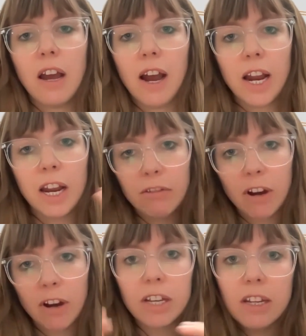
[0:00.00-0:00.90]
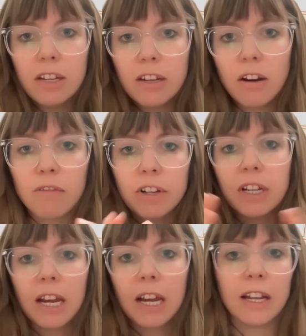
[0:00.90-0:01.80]
hierarchy of a
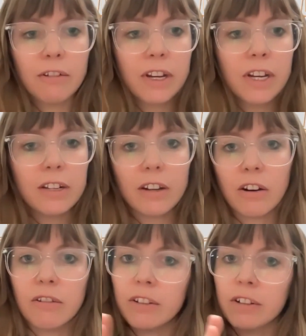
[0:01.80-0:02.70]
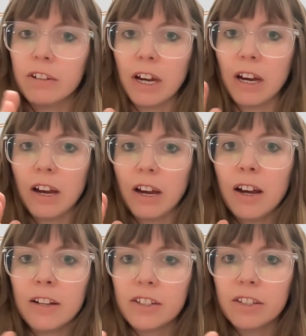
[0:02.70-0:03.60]
gallery or an
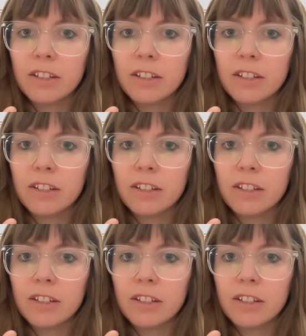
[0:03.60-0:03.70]
art